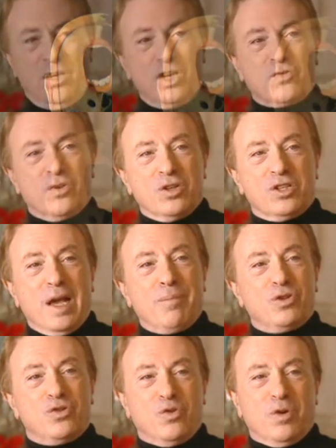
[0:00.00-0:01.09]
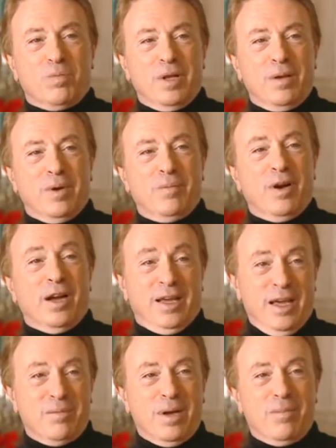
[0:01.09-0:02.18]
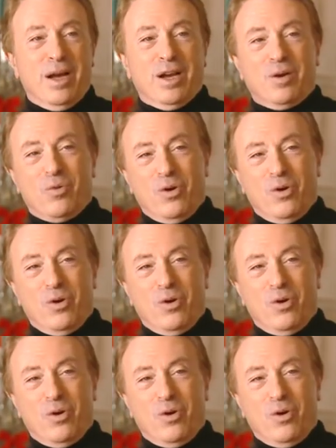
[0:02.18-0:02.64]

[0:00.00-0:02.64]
industrial saboteur played by Michael